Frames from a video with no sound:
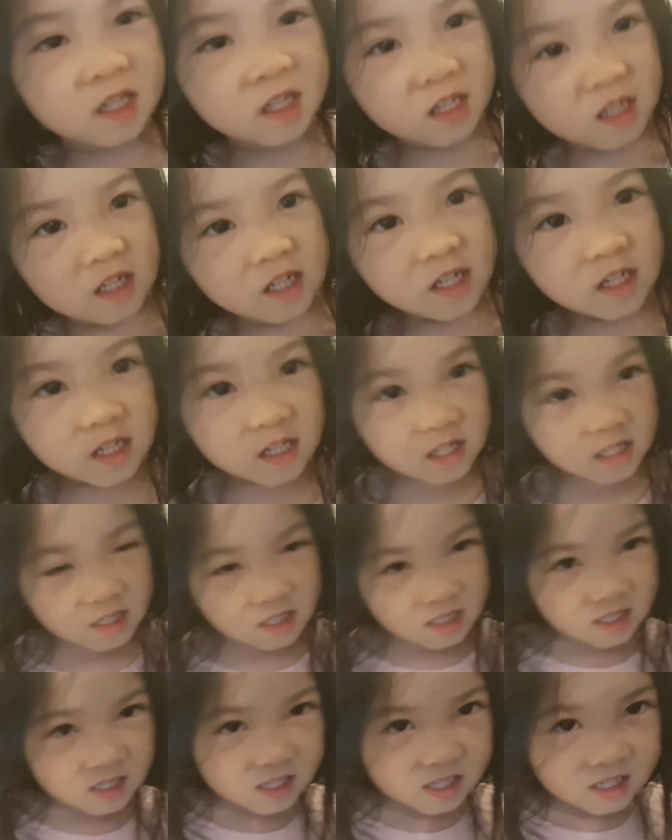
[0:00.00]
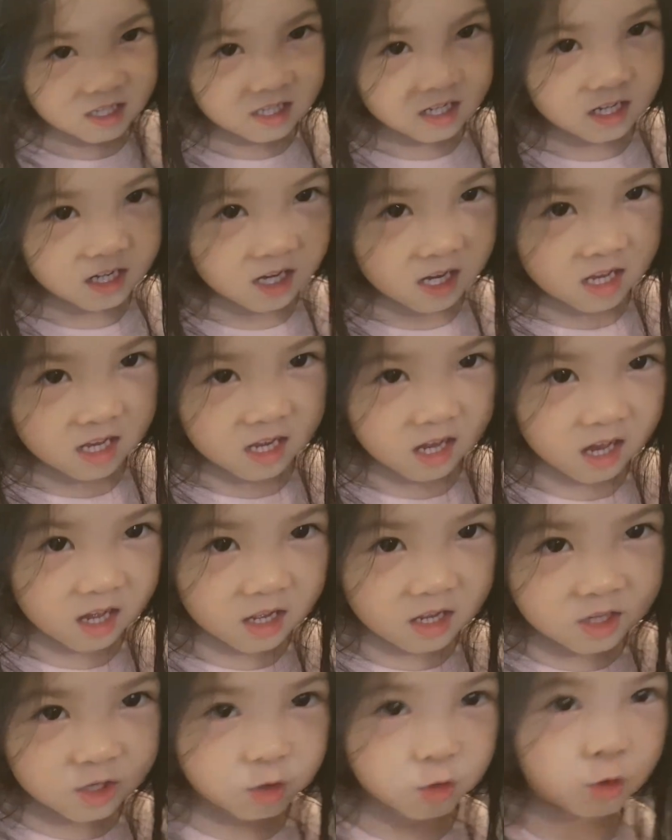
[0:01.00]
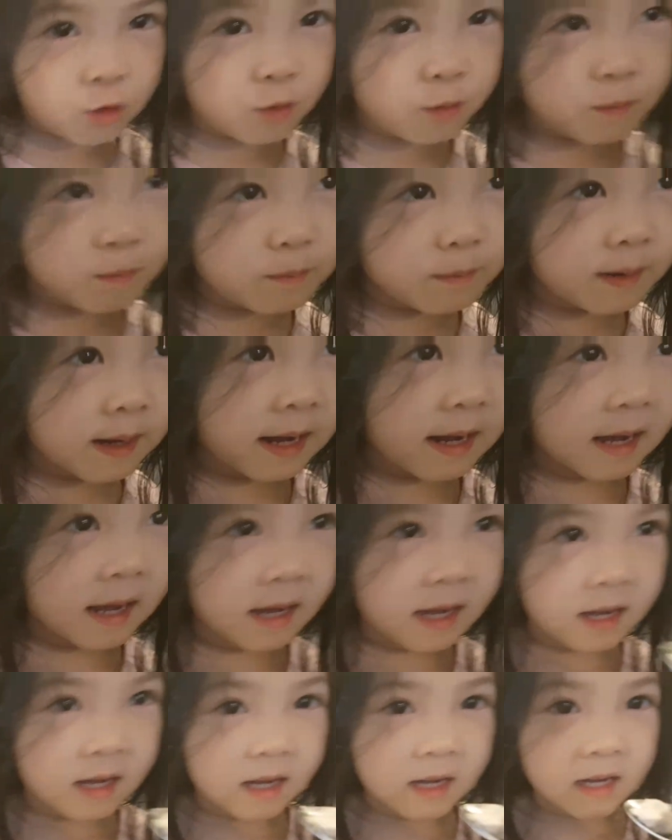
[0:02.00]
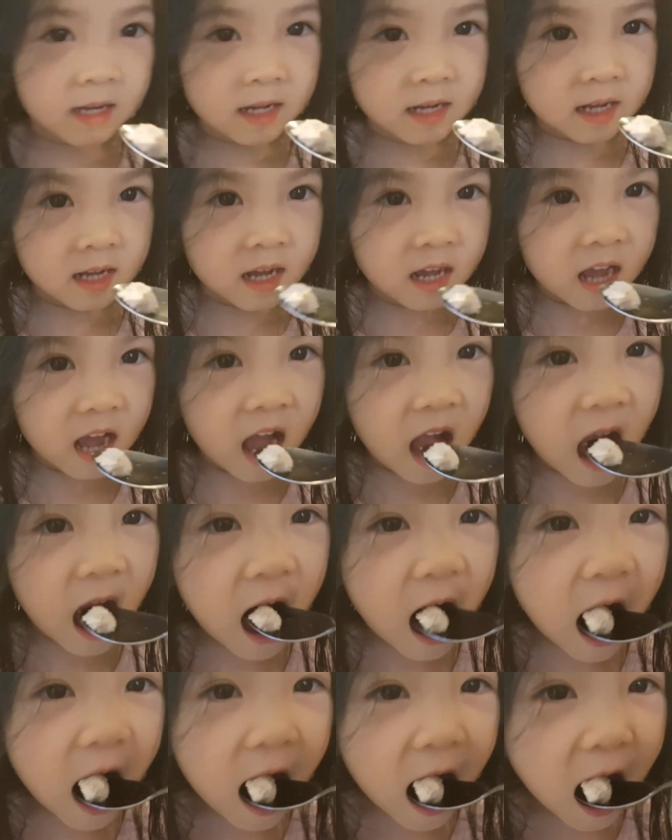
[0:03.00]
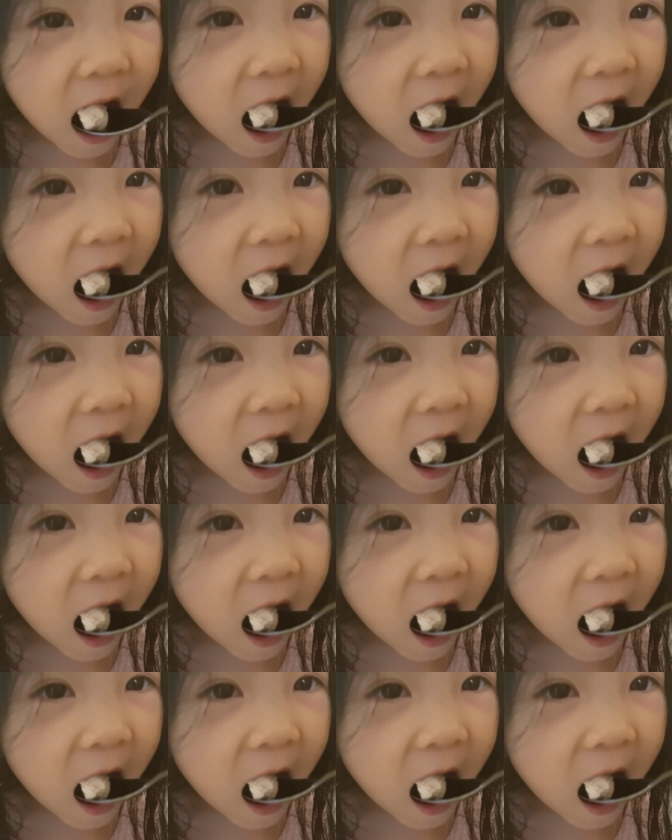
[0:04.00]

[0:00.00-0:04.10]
dinner? Soup. Soup. Ready? Um